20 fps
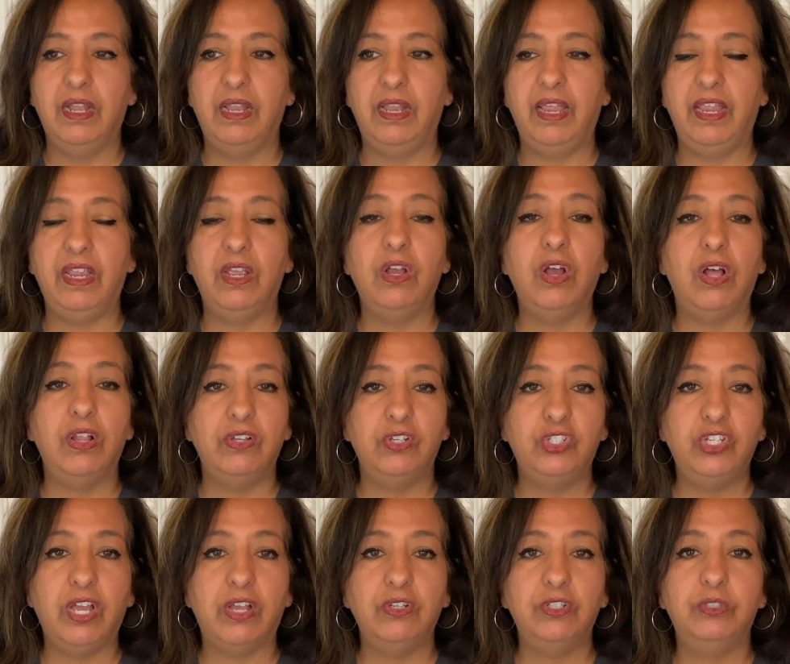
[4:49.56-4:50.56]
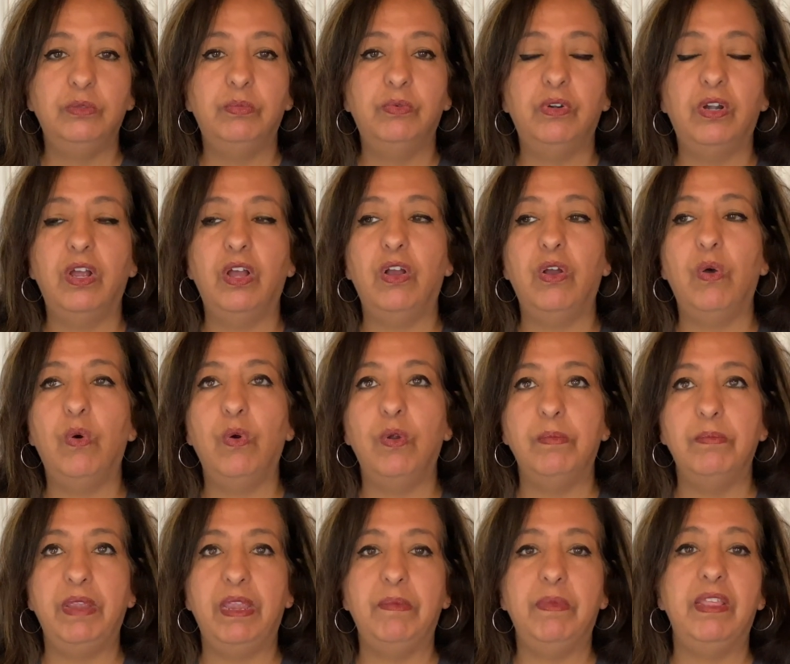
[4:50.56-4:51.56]
like college algebra
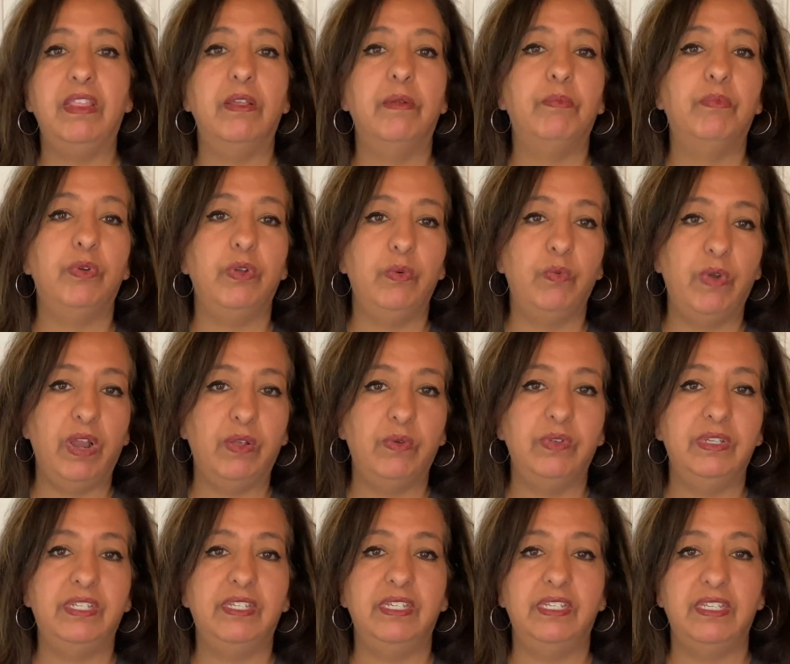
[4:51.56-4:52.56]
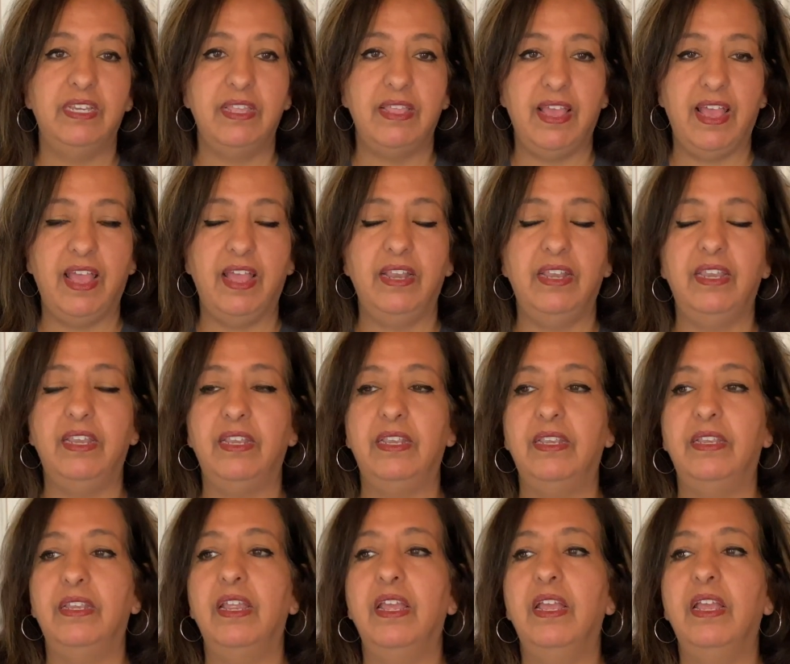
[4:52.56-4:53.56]
or maybe the prerequisite to that.
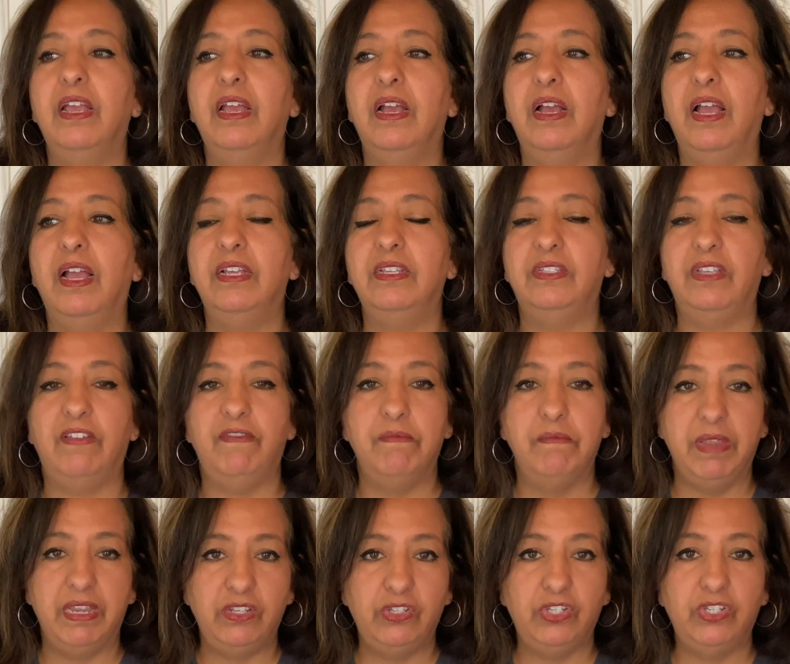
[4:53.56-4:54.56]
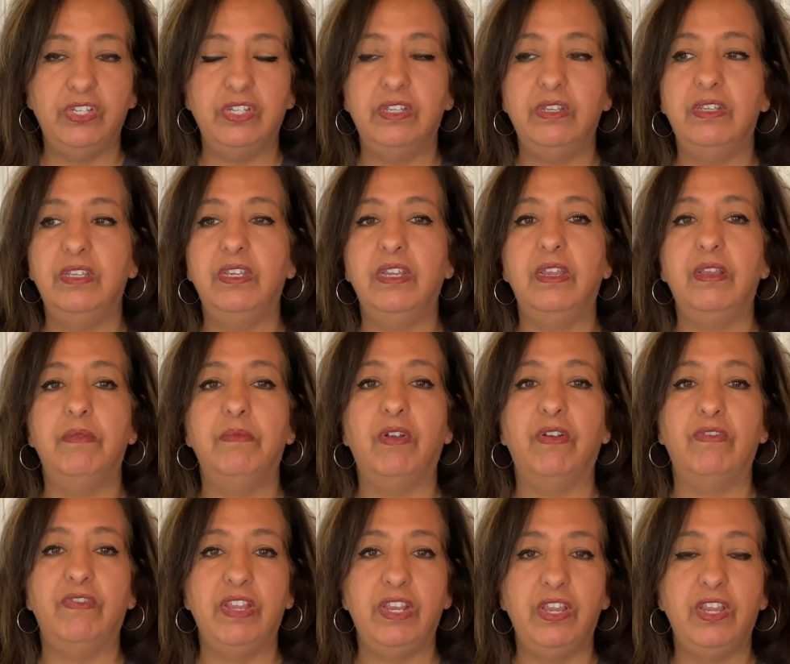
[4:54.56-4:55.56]
And as I've mentioned in my
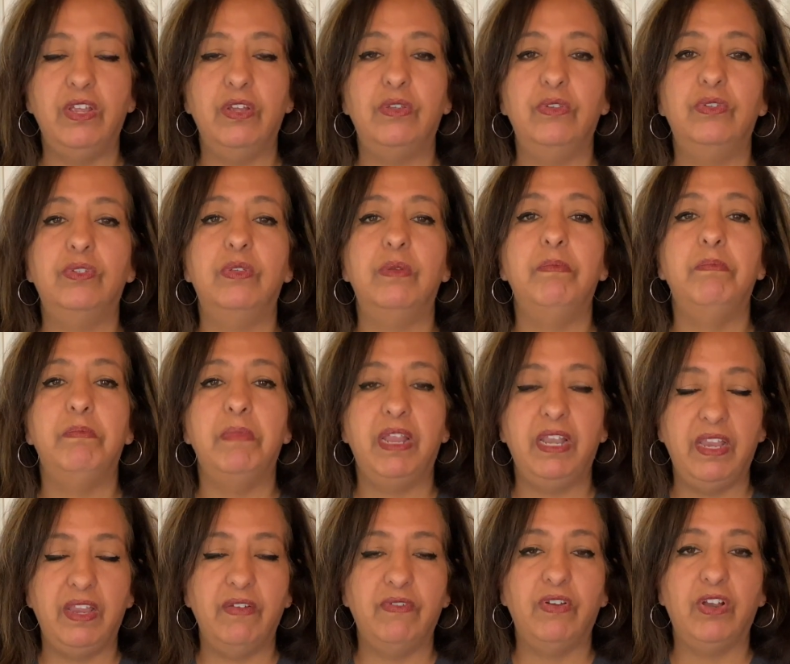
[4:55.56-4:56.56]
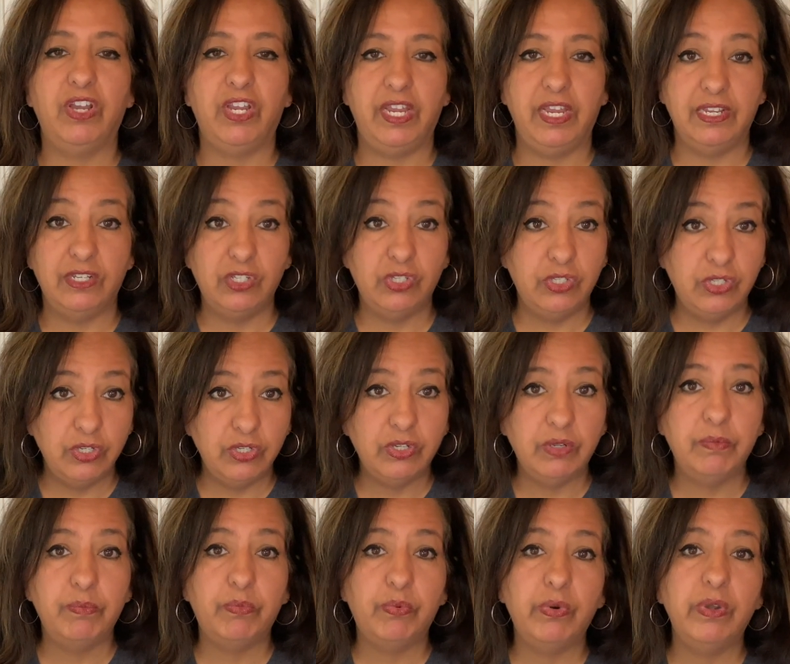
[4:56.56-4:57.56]
videos, many of our kids
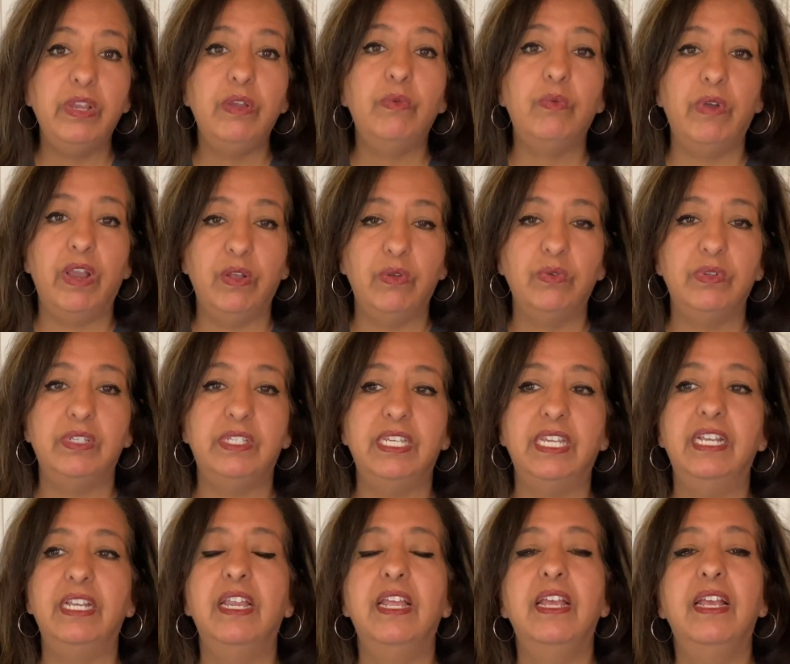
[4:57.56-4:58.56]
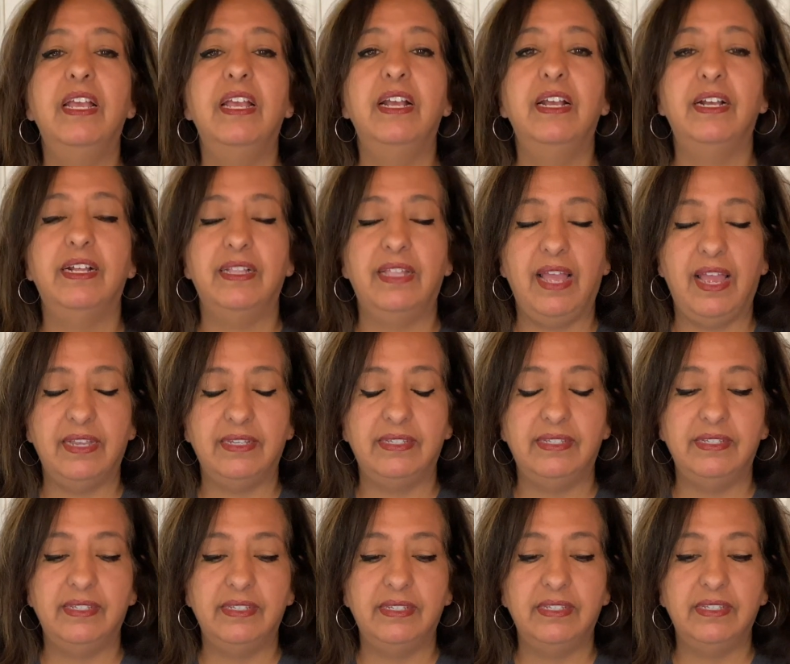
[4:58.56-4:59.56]
took prerequisite
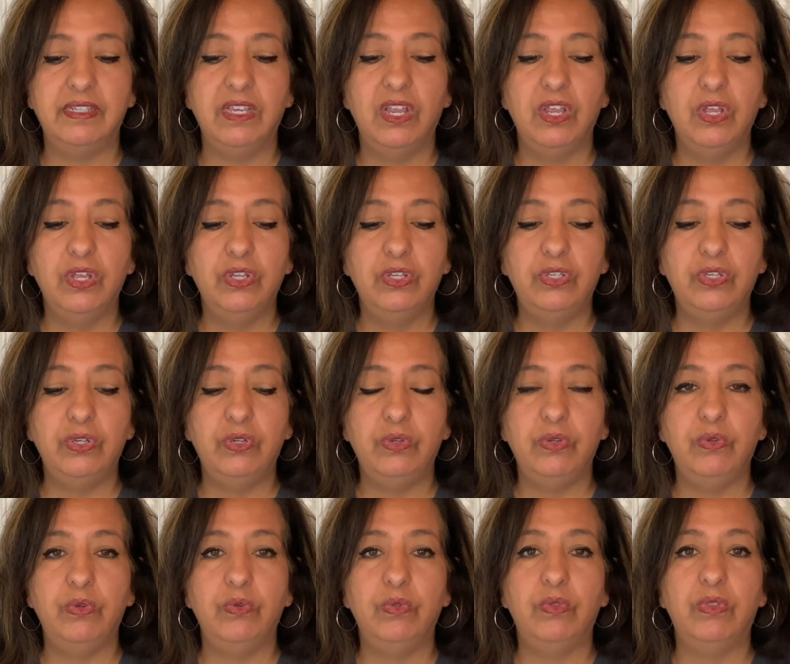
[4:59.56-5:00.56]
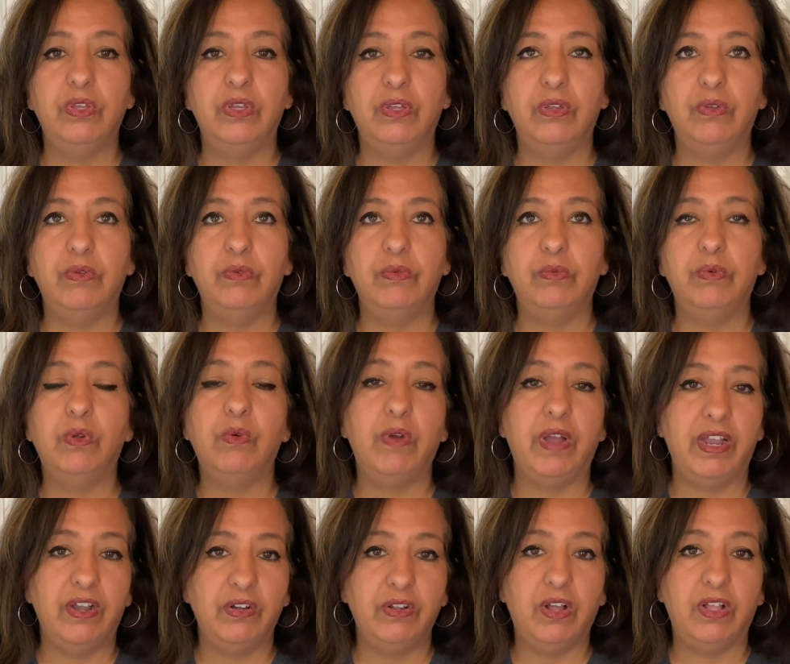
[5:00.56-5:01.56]
classes to the
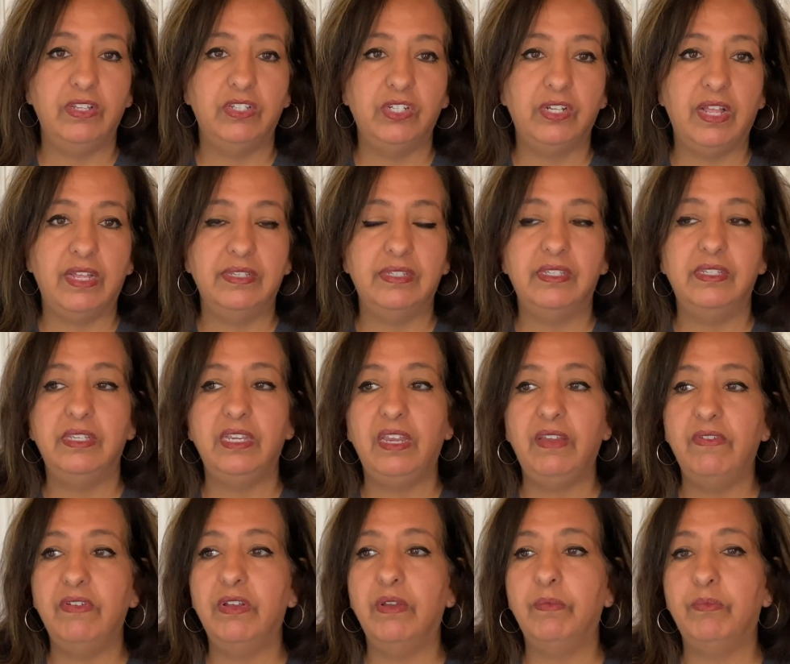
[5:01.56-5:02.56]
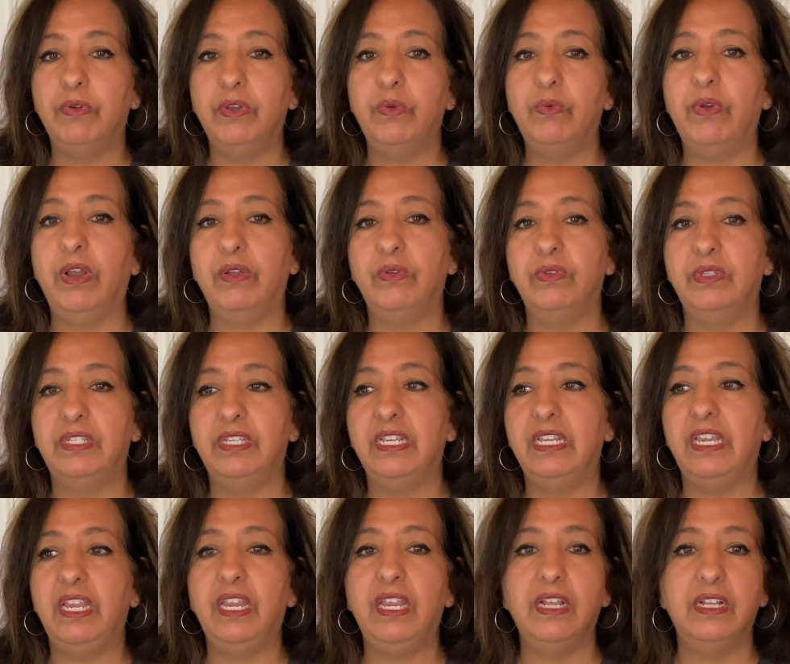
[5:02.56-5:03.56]
required college classes, even a
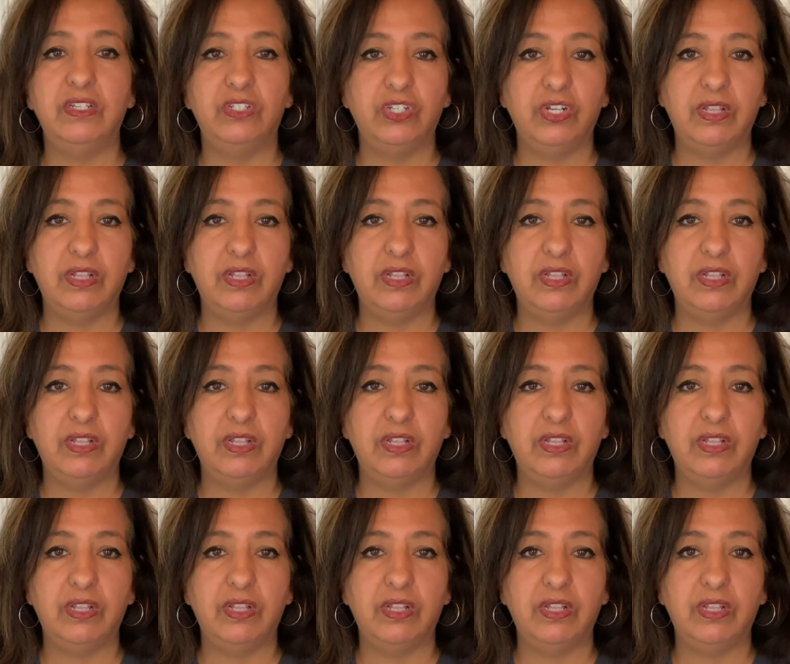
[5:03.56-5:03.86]
prerequisite English